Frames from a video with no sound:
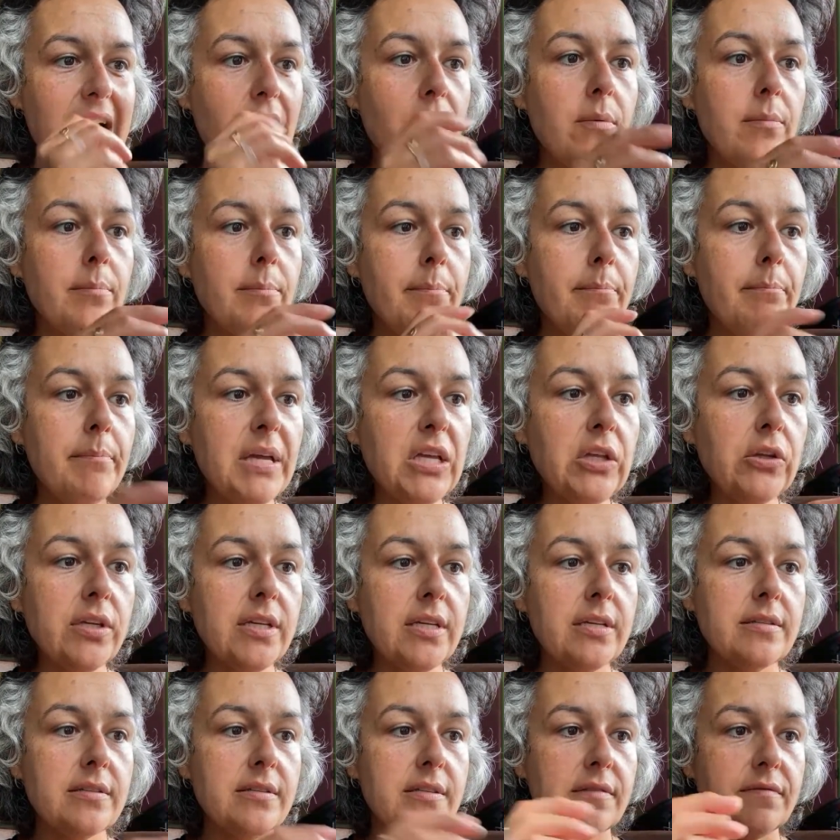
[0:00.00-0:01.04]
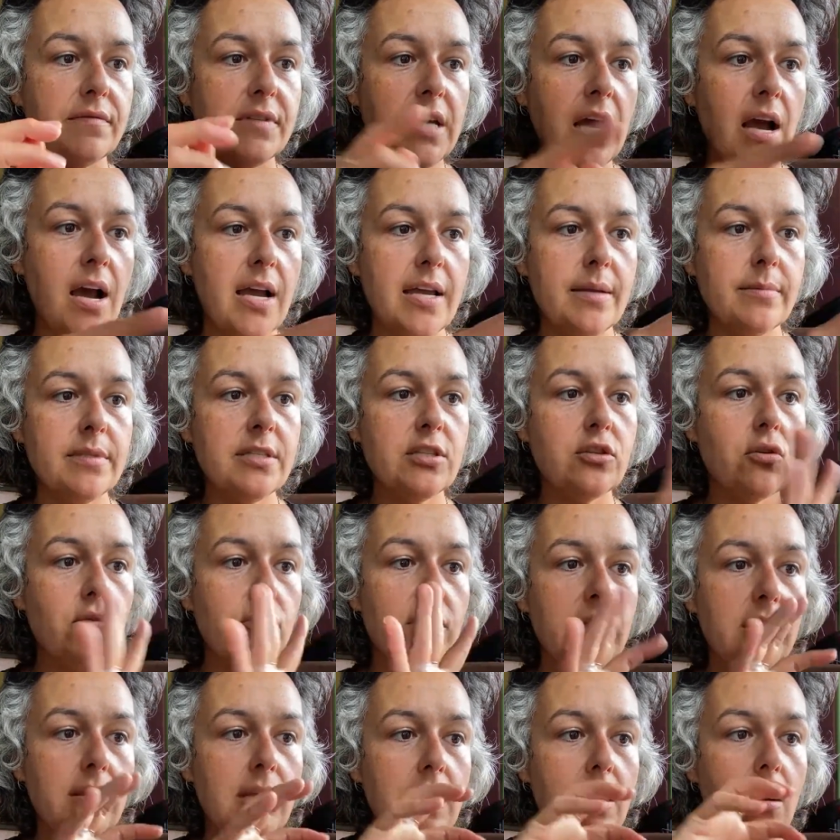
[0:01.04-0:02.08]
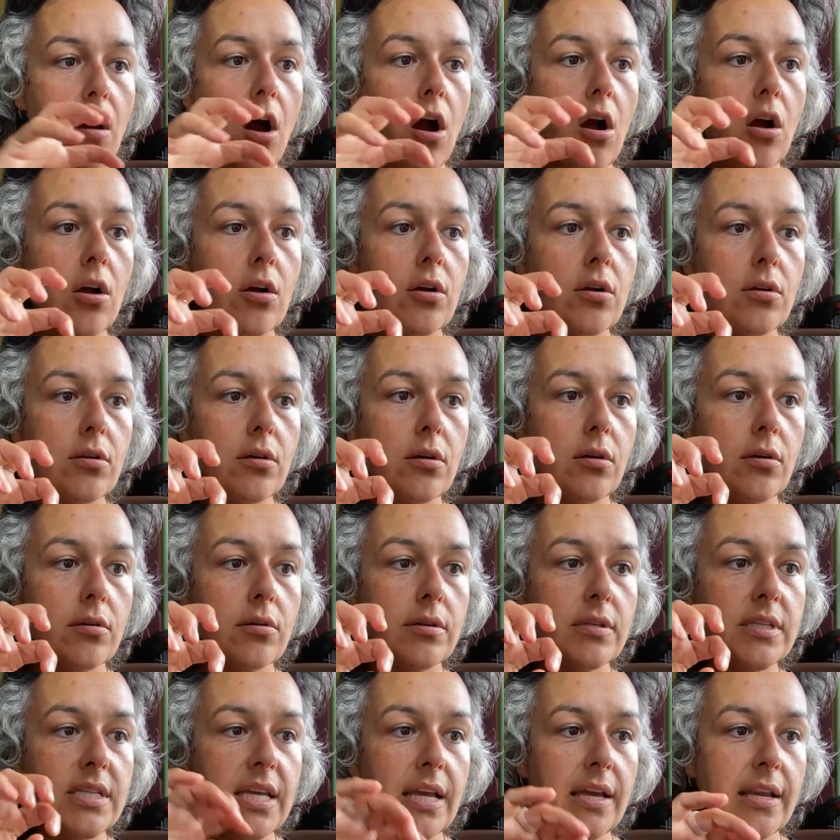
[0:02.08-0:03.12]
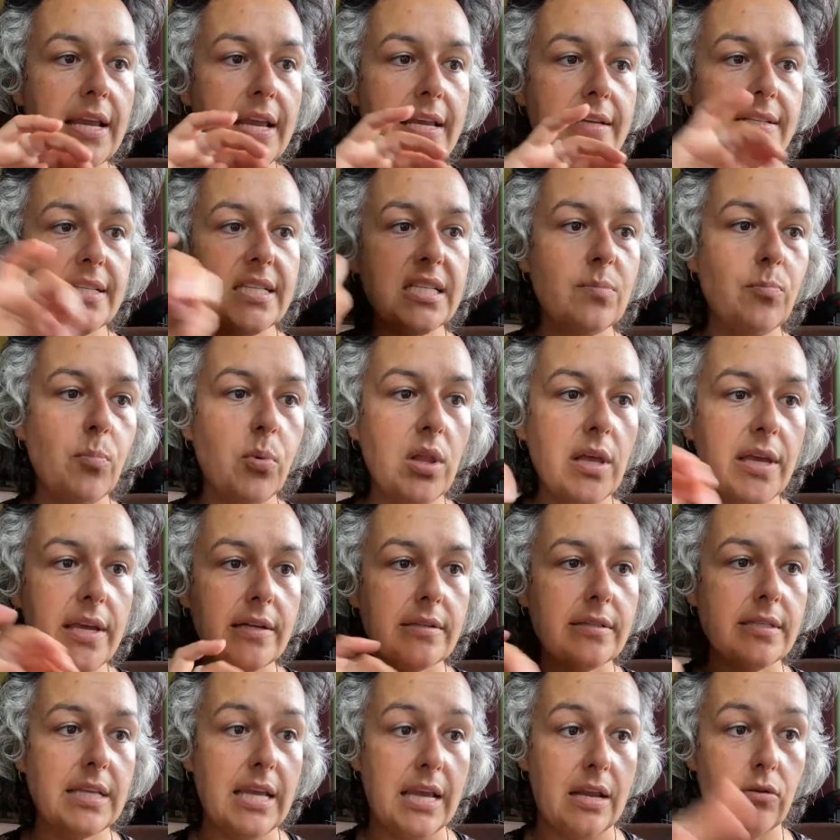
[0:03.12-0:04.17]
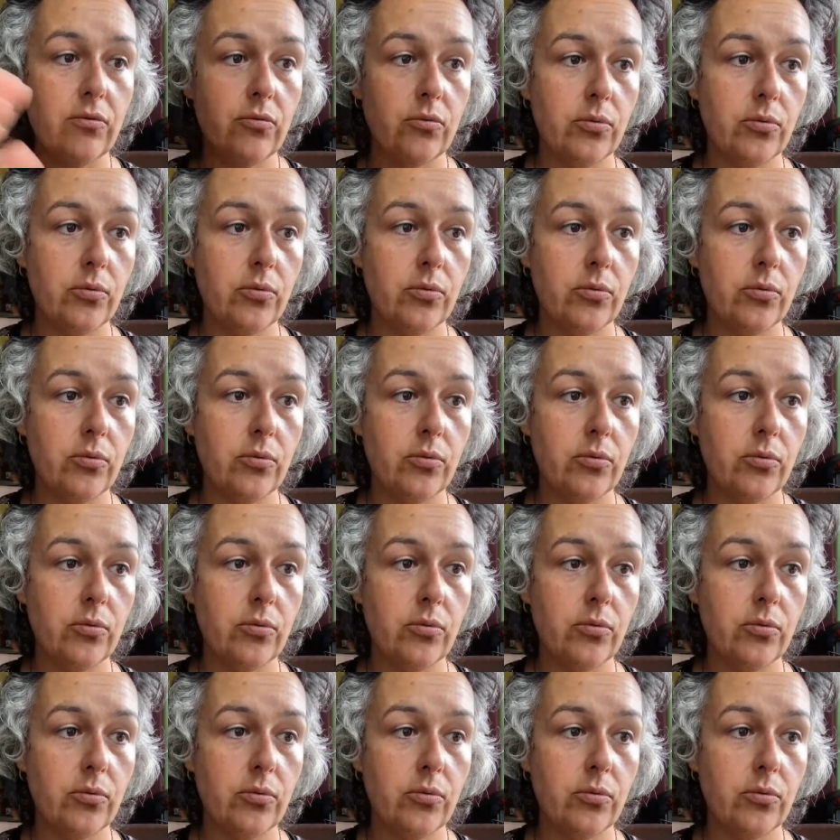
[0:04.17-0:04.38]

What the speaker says: millions of times. So our DNA splits and